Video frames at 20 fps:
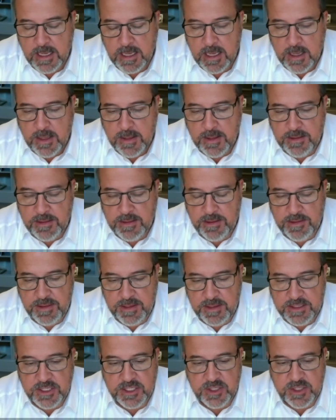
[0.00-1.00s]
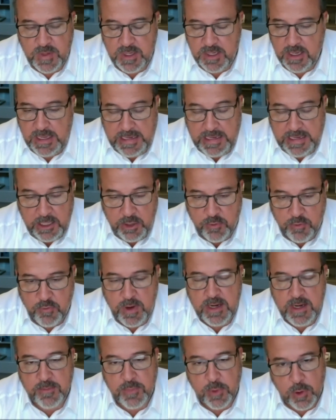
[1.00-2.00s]
this has been an
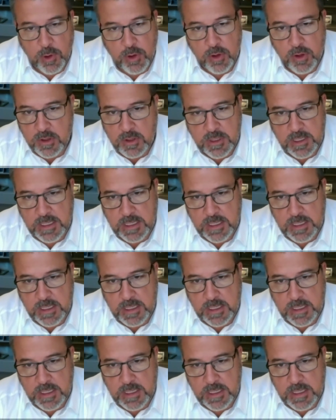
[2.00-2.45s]
incredible